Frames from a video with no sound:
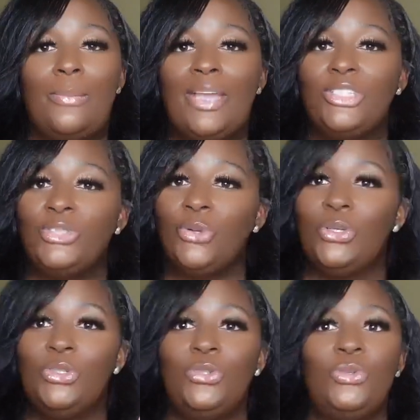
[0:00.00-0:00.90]
make sure
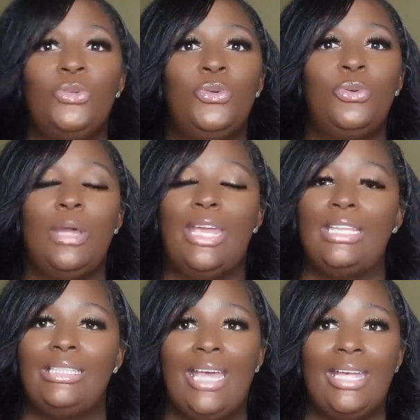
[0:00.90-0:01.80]
you
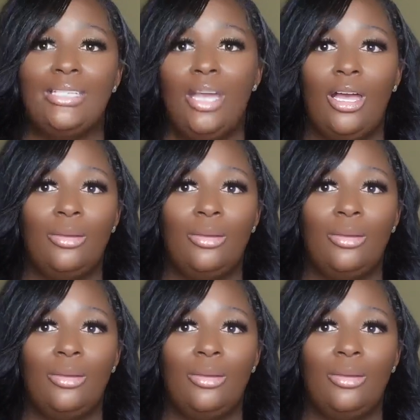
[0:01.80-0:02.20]
hit that